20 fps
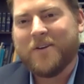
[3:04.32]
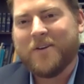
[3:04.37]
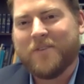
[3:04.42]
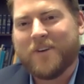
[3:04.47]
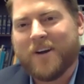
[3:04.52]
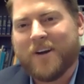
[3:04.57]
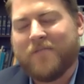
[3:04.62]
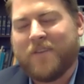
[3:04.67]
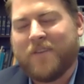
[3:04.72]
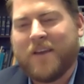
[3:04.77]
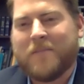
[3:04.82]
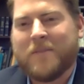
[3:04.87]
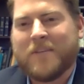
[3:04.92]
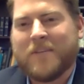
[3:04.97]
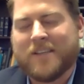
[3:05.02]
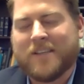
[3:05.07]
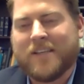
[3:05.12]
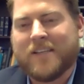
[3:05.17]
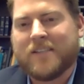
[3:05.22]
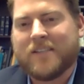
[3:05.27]
who very
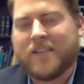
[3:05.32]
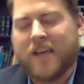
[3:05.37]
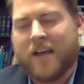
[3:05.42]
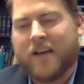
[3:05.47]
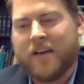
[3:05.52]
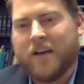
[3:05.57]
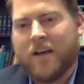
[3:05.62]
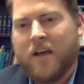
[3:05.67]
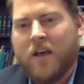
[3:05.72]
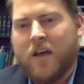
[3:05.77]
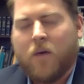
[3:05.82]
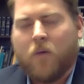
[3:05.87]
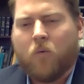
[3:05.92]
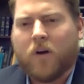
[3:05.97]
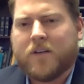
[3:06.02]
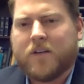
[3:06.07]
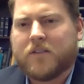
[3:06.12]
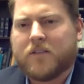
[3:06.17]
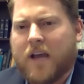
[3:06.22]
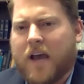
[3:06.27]
famously said,
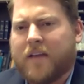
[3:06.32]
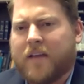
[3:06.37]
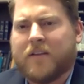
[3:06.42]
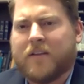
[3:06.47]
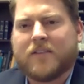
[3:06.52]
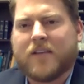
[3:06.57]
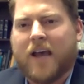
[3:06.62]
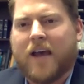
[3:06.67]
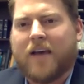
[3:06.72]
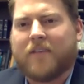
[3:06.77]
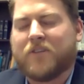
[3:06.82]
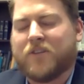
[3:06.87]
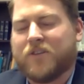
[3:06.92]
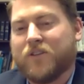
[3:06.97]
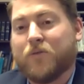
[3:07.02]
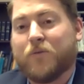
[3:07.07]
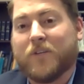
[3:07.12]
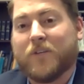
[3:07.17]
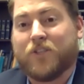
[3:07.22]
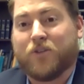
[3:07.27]
what does Athens have to
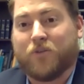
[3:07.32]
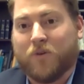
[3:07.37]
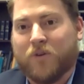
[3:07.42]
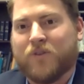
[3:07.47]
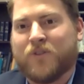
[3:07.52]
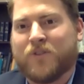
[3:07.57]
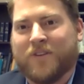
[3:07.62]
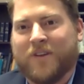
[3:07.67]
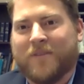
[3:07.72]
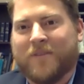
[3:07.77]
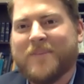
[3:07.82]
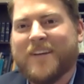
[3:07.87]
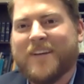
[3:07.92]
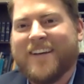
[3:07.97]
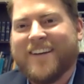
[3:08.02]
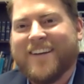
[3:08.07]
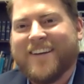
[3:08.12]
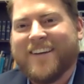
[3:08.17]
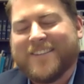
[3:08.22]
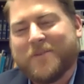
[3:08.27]
do with Jerusalem?
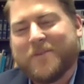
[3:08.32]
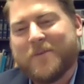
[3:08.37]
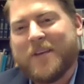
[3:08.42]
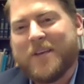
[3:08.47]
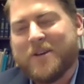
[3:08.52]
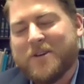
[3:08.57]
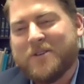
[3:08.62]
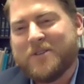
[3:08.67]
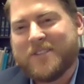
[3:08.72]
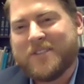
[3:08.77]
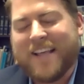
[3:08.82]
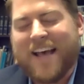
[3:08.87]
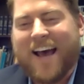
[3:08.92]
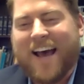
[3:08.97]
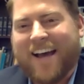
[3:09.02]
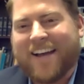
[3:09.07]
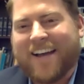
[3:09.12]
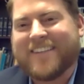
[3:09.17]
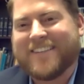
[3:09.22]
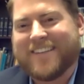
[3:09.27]
So we used
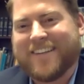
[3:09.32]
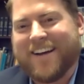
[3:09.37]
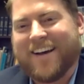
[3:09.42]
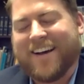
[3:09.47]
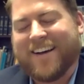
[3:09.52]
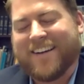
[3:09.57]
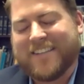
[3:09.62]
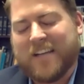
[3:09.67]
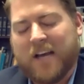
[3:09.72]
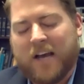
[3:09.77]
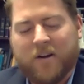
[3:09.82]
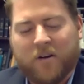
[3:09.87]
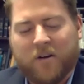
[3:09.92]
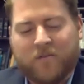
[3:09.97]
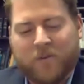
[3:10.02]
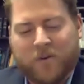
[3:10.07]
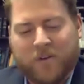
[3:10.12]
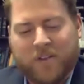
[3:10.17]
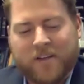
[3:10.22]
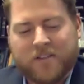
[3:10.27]
that title
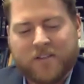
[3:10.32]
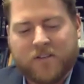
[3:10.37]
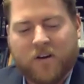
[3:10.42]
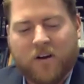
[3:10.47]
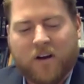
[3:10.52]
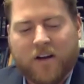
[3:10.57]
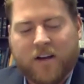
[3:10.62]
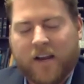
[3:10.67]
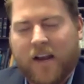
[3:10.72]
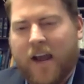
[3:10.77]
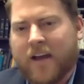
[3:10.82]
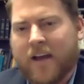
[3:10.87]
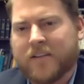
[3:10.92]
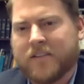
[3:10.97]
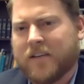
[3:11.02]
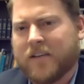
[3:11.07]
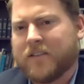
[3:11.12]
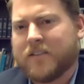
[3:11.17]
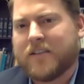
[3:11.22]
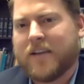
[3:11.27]
for this talk and
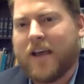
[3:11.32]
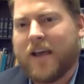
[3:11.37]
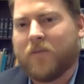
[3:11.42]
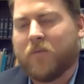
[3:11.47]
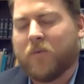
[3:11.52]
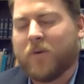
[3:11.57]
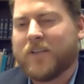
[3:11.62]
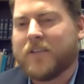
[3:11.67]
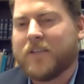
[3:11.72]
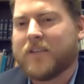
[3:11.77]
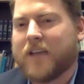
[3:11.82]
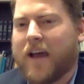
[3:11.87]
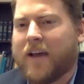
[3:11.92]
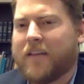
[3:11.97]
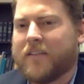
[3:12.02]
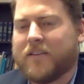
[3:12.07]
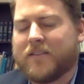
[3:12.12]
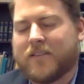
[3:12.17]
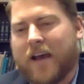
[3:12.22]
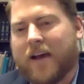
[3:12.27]
asked instead, what does
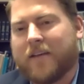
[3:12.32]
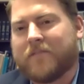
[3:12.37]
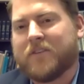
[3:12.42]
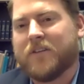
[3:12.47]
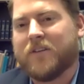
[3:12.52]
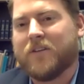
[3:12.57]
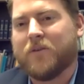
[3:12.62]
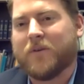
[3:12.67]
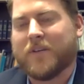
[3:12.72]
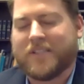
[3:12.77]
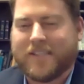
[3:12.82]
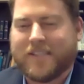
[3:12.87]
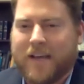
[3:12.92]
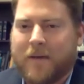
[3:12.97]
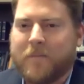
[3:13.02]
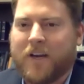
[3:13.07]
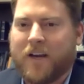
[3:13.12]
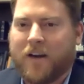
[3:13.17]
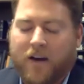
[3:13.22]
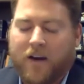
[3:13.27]
Athens have to do with
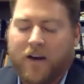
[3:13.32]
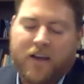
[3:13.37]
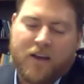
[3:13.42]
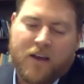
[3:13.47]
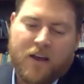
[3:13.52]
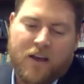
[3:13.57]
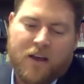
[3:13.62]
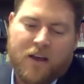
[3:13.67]
seminary?